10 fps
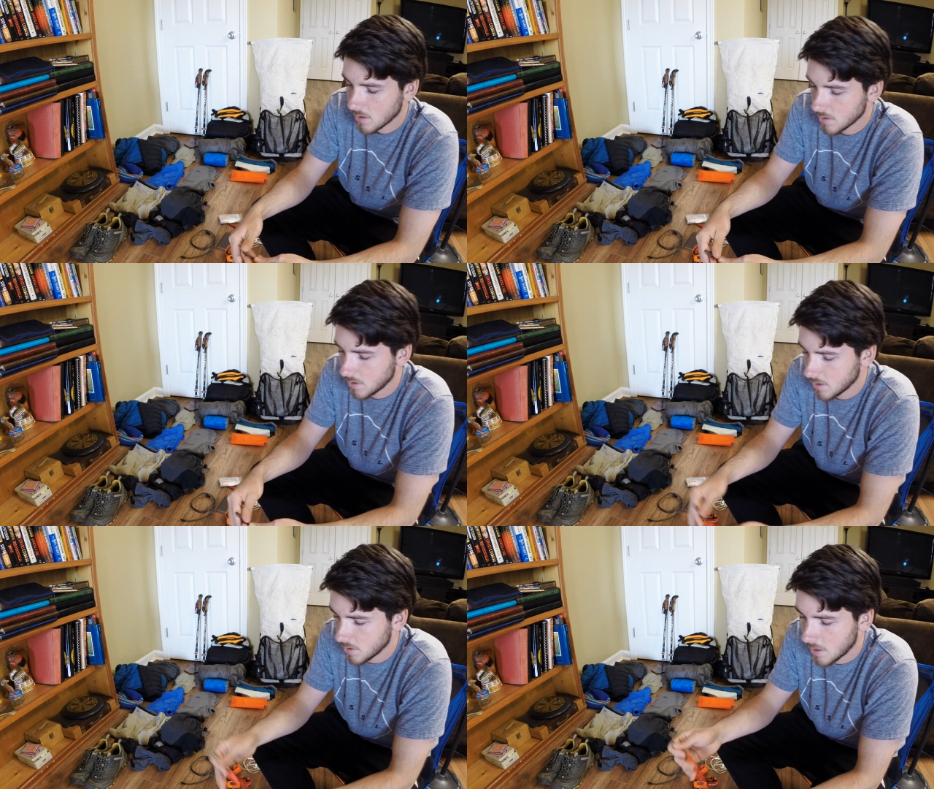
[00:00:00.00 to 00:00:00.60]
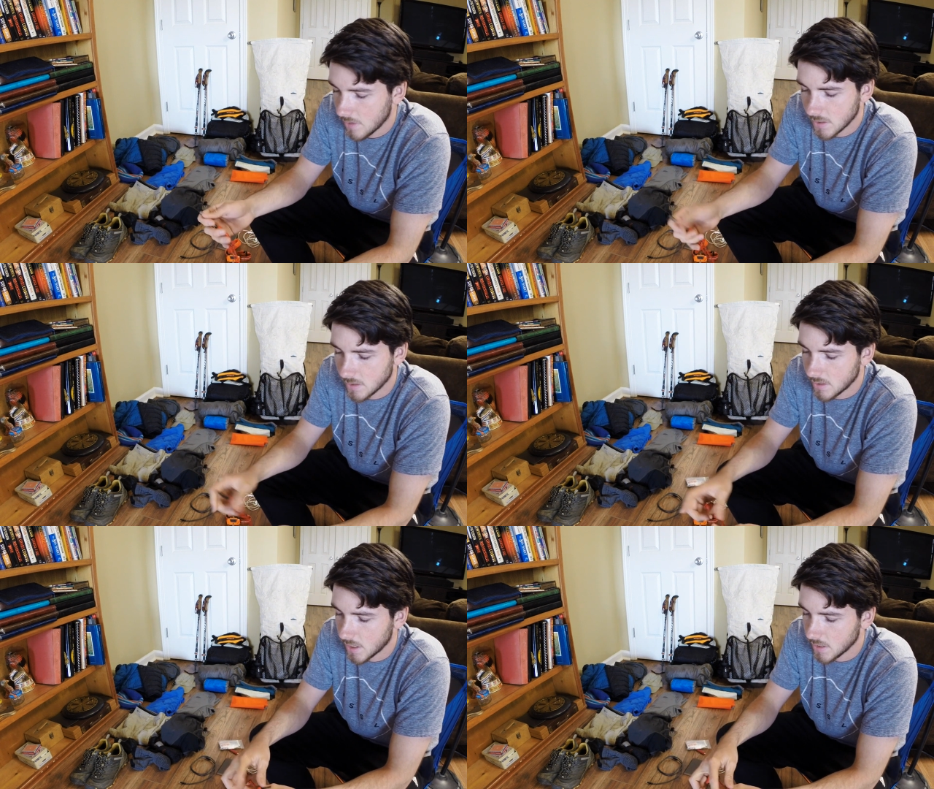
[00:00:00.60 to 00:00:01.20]
also, I haven't
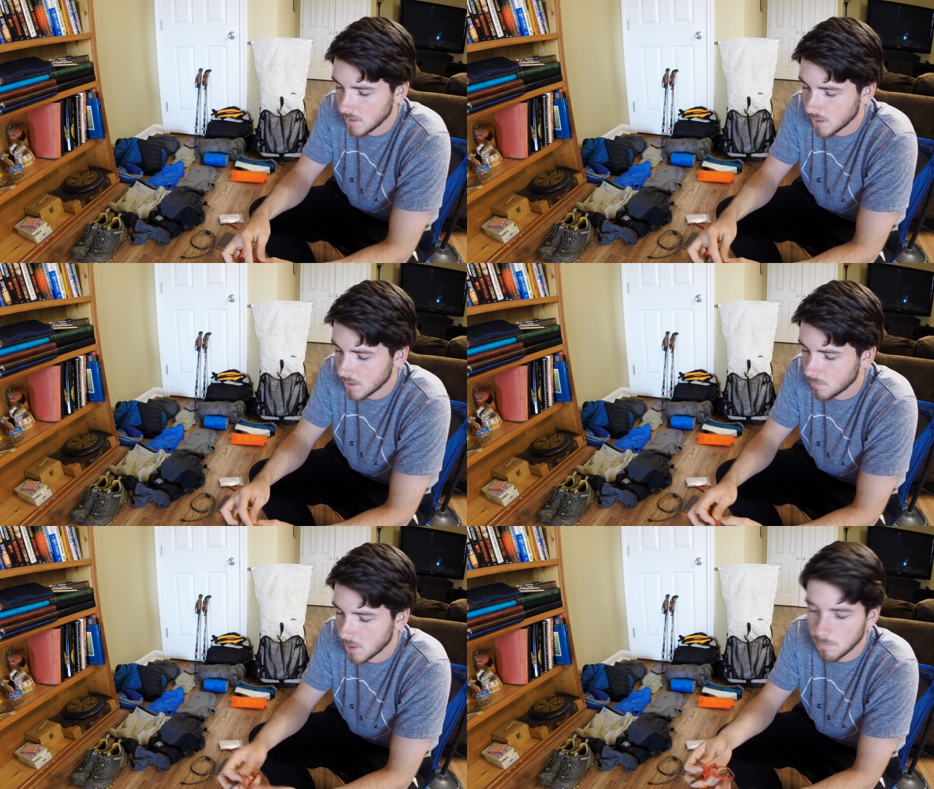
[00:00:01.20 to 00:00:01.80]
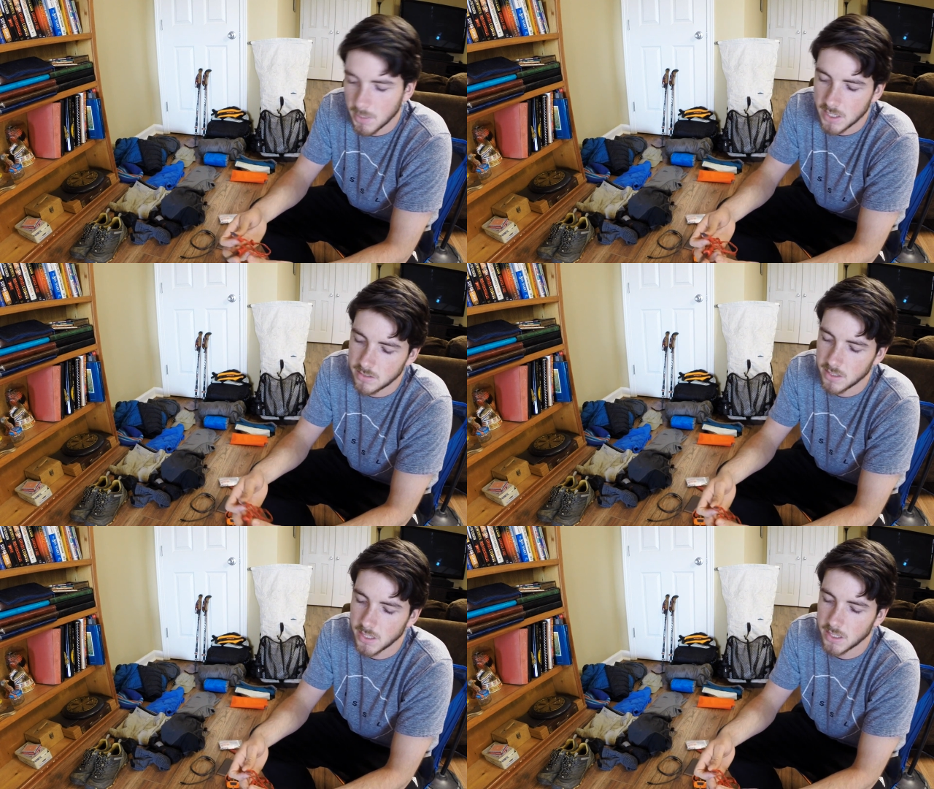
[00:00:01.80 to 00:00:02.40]
decided yet, but I may
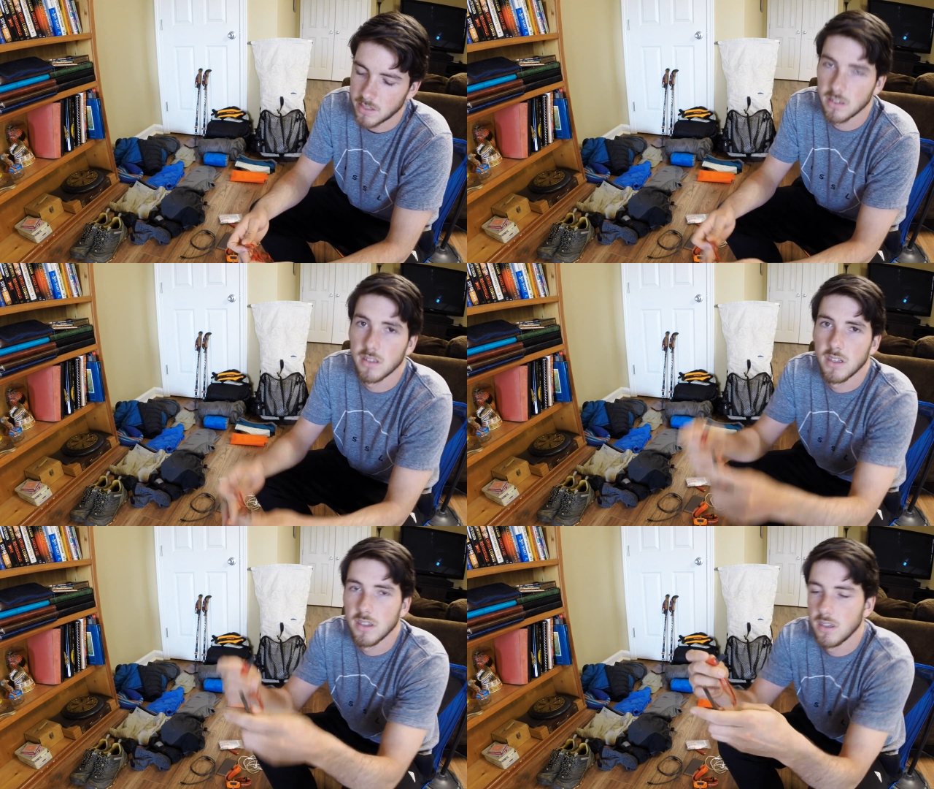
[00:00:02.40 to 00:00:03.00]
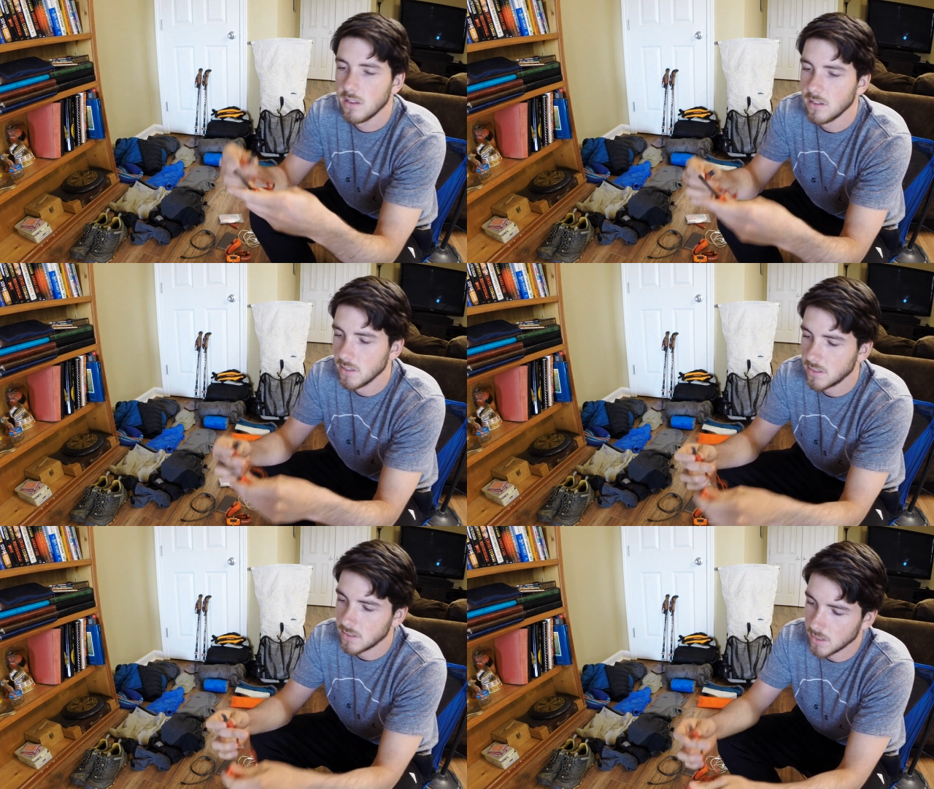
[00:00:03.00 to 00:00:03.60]
take
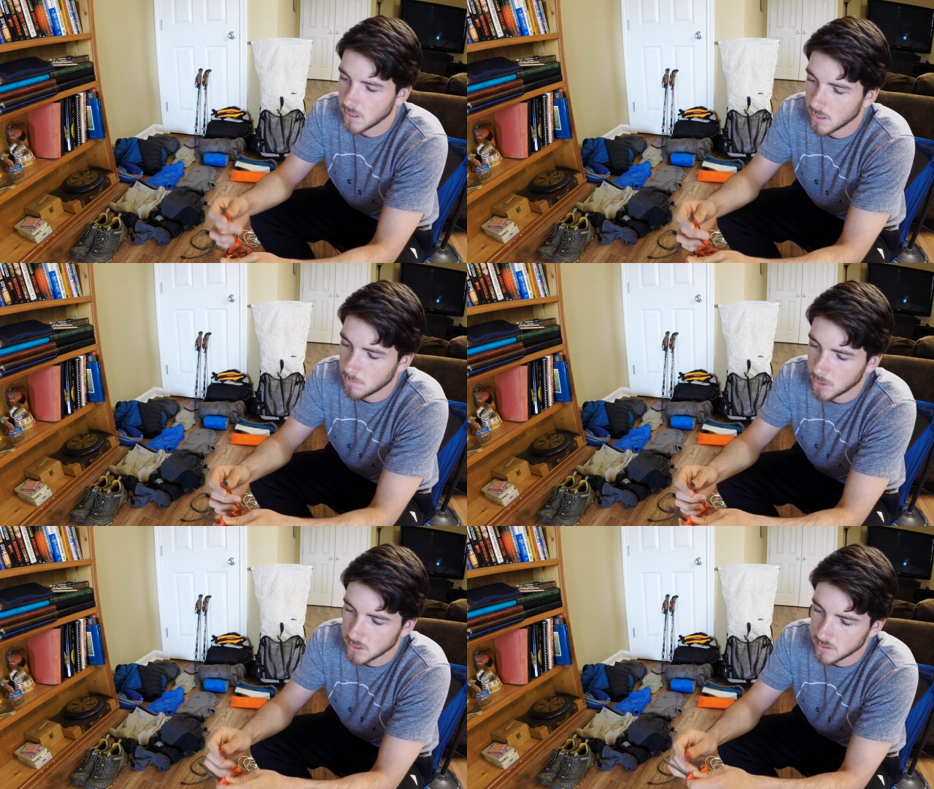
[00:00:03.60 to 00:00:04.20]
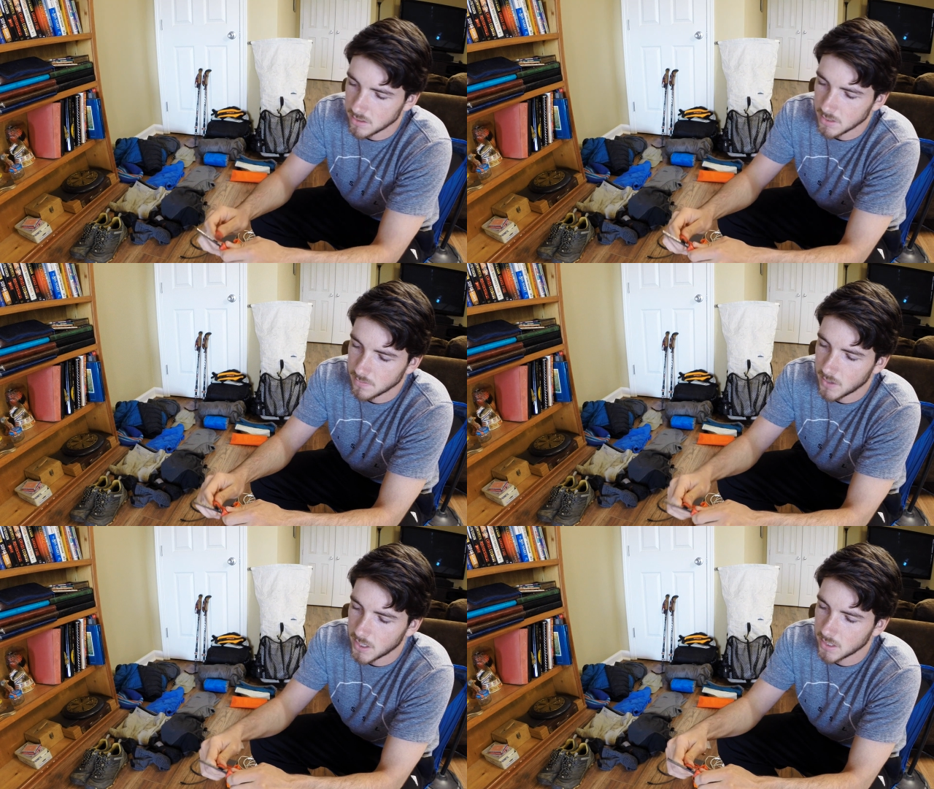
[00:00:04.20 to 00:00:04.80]
this emergency
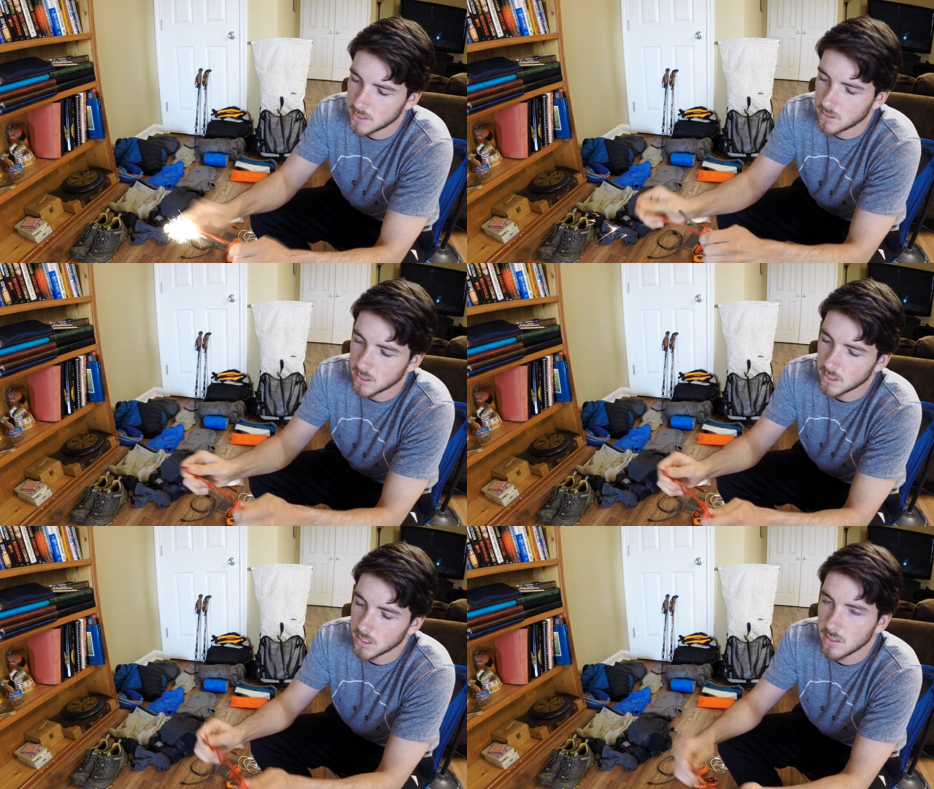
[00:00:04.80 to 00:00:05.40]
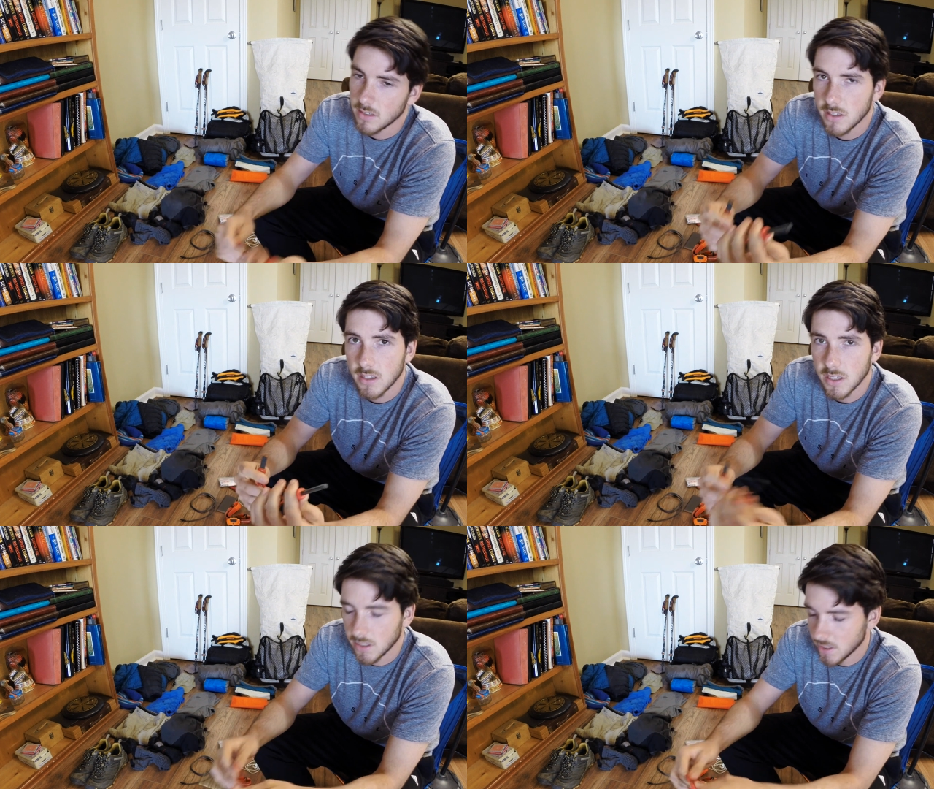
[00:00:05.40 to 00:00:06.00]
fire starter
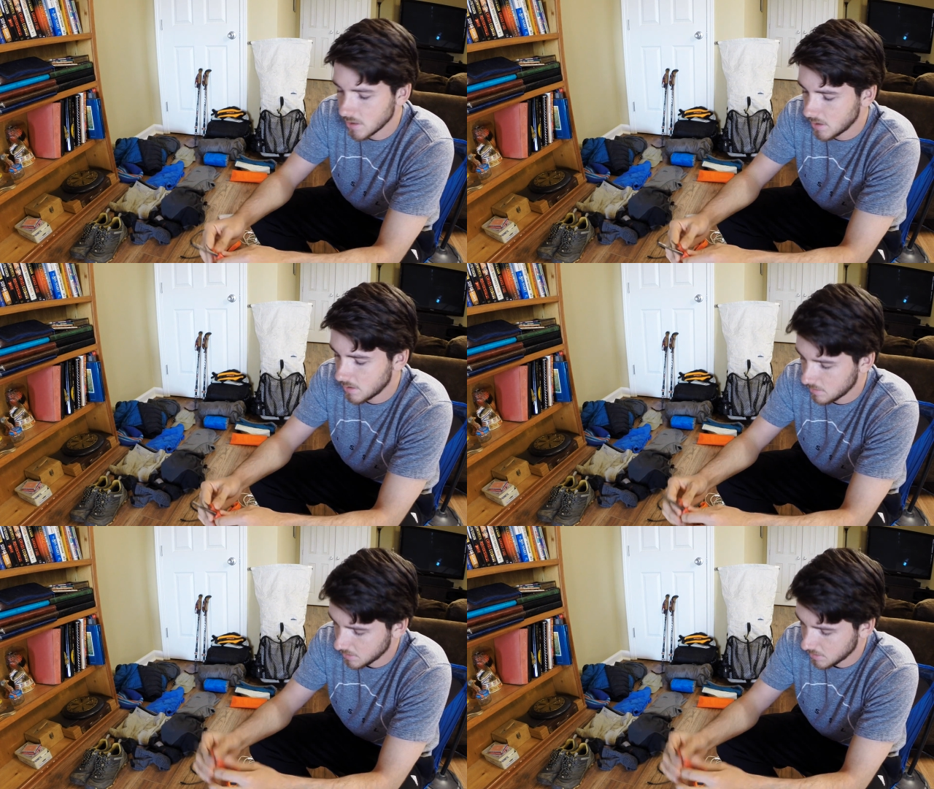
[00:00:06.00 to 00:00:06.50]
in case,